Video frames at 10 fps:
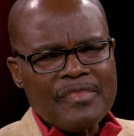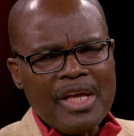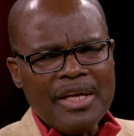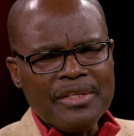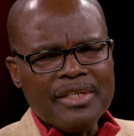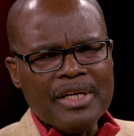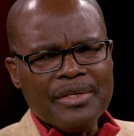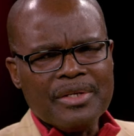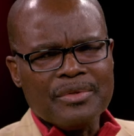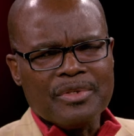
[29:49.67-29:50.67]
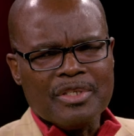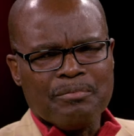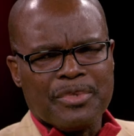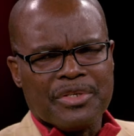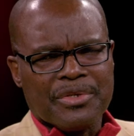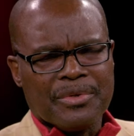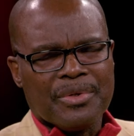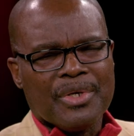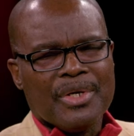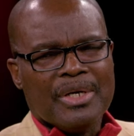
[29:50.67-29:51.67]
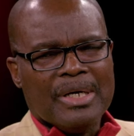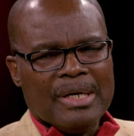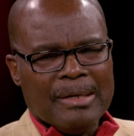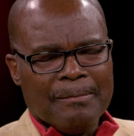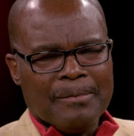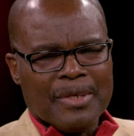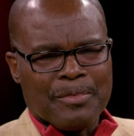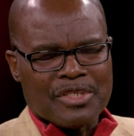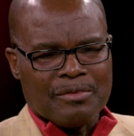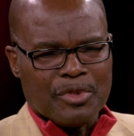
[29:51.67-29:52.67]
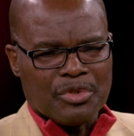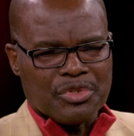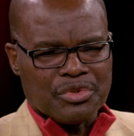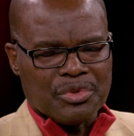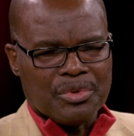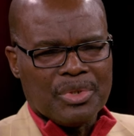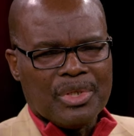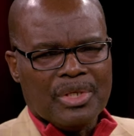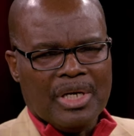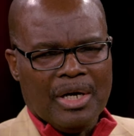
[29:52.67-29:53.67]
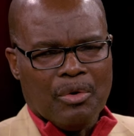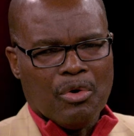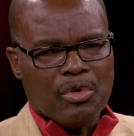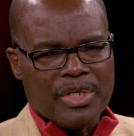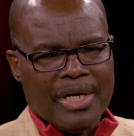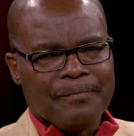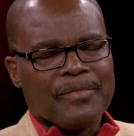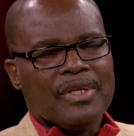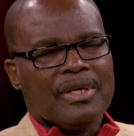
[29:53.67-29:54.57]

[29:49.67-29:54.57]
and, uh, you know, imperial um, epistemological uh, order mm.